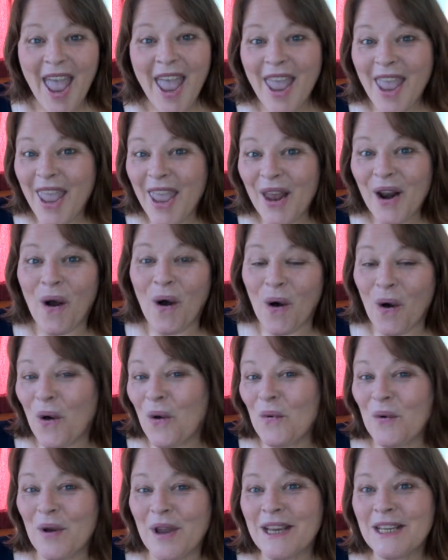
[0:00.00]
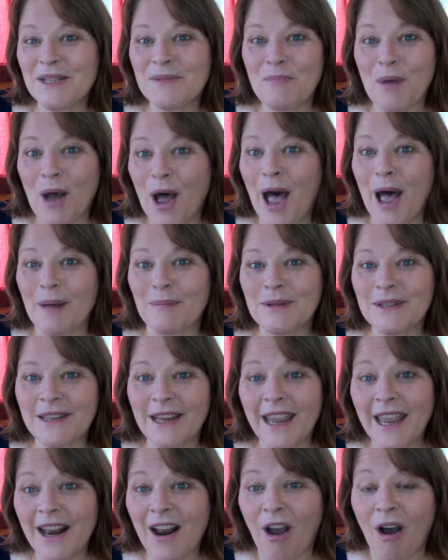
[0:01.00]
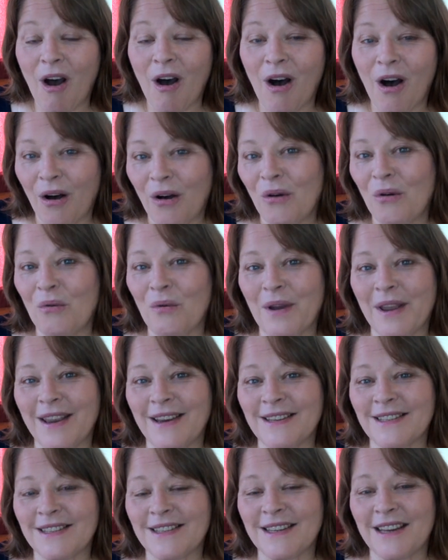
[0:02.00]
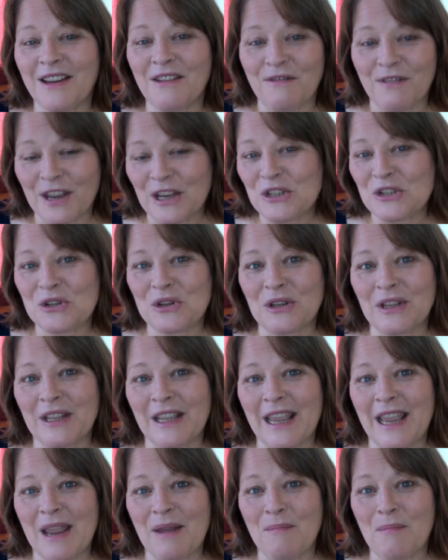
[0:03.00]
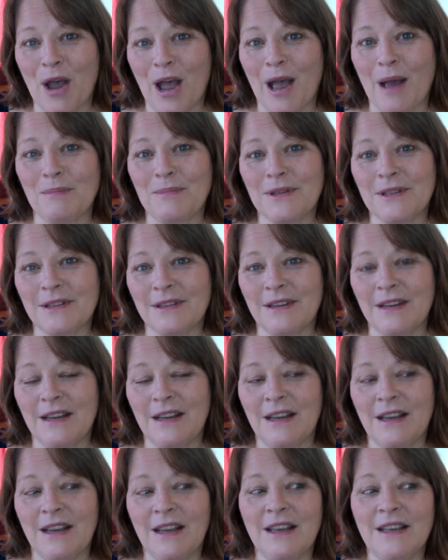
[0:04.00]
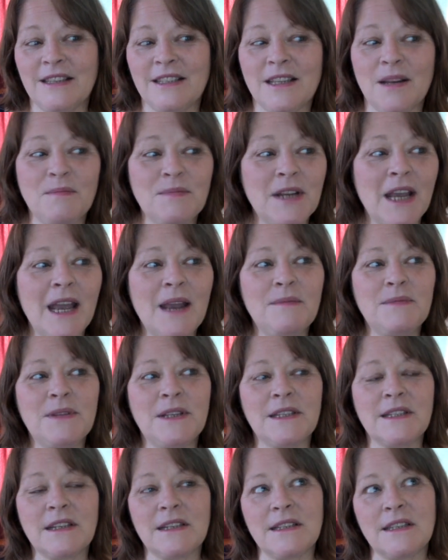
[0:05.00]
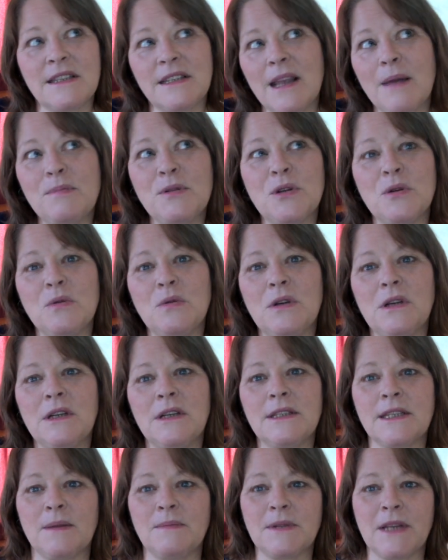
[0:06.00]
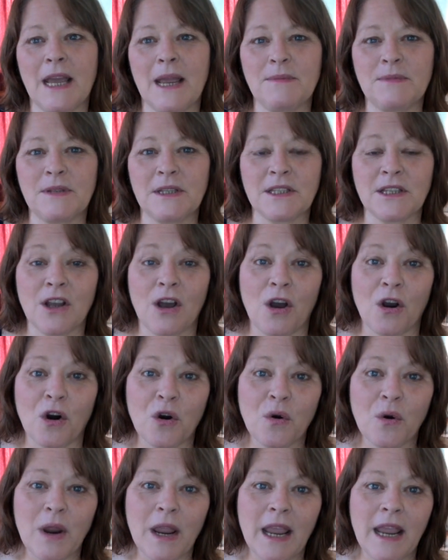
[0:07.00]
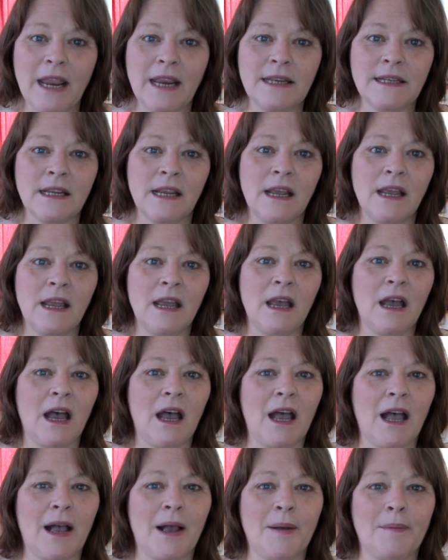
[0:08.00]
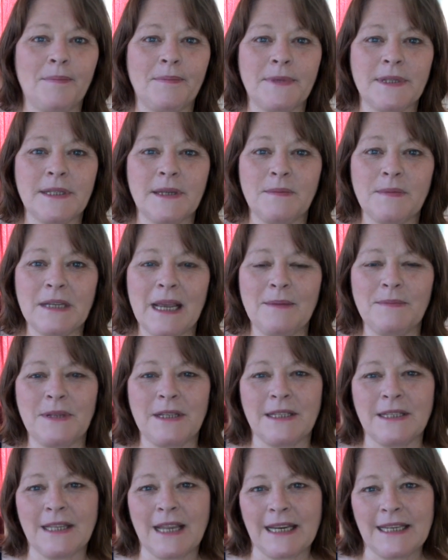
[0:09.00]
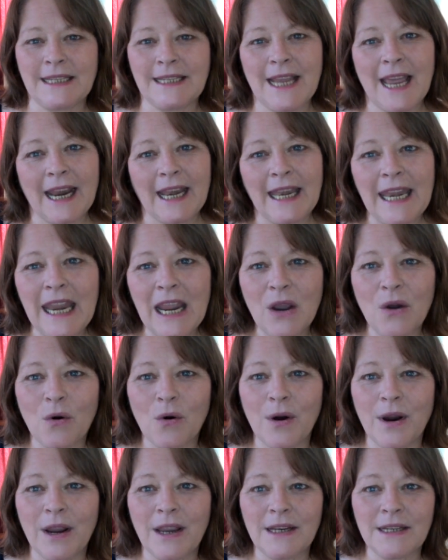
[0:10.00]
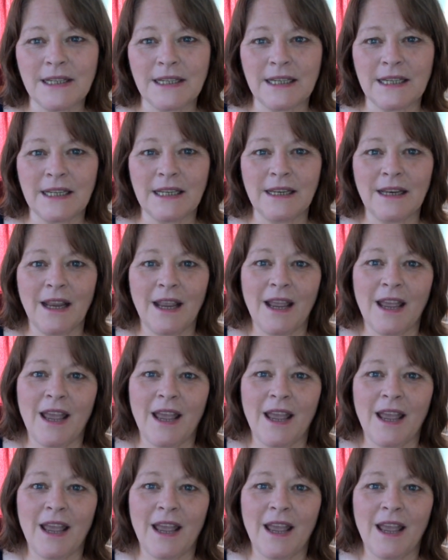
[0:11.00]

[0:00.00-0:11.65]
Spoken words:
It always pops. It always eventually pops. Sometimes it's conceptual, sometimes it's concrete, sometimes it's like technique oriented.